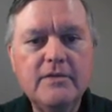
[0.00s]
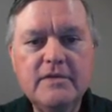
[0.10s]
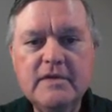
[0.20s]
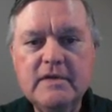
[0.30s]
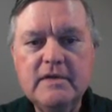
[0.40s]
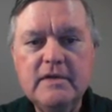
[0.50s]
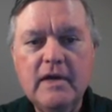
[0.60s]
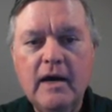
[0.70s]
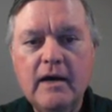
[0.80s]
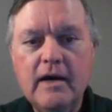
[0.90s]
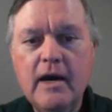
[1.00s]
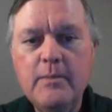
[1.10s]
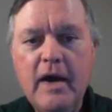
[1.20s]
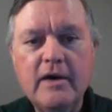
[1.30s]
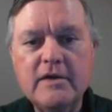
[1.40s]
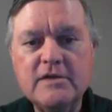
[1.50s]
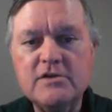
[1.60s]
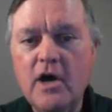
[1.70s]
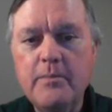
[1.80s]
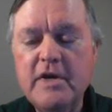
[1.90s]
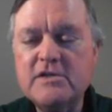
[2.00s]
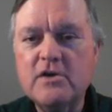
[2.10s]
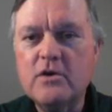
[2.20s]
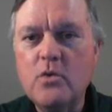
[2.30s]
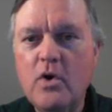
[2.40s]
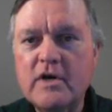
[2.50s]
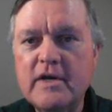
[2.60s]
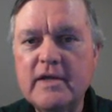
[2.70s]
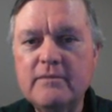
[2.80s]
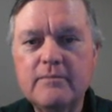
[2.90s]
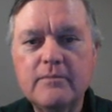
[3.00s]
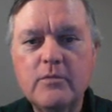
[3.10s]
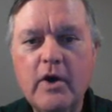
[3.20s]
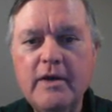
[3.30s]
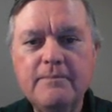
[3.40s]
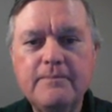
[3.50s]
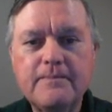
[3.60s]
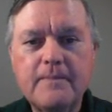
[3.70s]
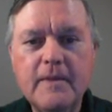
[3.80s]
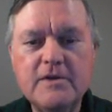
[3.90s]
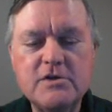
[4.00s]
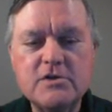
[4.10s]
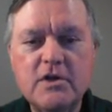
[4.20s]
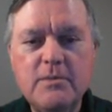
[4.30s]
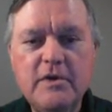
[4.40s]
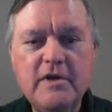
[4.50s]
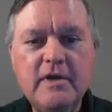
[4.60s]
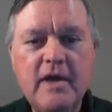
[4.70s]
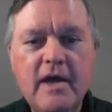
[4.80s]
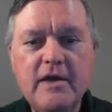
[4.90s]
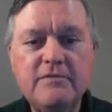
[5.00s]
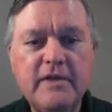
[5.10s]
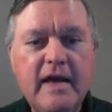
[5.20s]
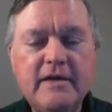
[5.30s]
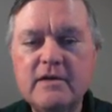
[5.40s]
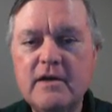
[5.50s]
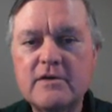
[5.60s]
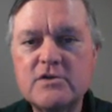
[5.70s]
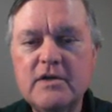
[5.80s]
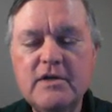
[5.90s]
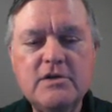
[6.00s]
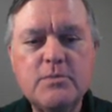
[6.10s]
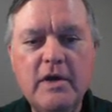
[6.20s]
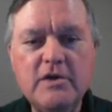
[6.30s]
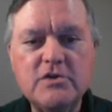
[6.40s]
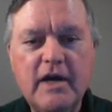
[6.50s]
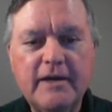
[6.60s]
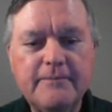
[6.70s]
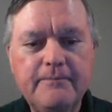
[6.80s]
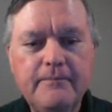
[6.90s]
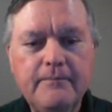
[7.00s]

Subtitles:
The amount is not based on quantity, right? It's just going to be a flat deduction each paycheck.